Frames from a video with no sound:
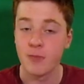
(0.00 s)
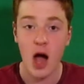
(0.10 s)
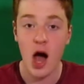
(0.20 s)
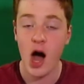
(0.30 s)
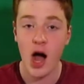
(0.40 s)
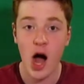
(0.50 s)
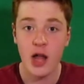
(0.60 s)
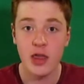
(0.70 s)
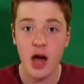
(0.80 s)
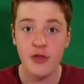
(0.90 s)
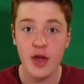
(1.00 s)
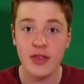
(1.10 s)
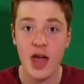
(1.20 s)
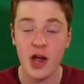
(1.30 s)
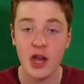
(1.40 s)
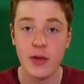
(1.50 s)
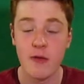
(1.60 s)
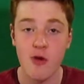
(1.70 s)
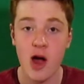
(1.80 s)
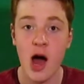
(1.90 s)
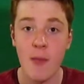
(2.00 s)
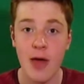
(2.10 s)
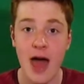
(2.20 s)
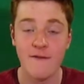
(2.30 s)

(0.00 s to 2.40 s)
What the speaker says: I think they're going to be right up there.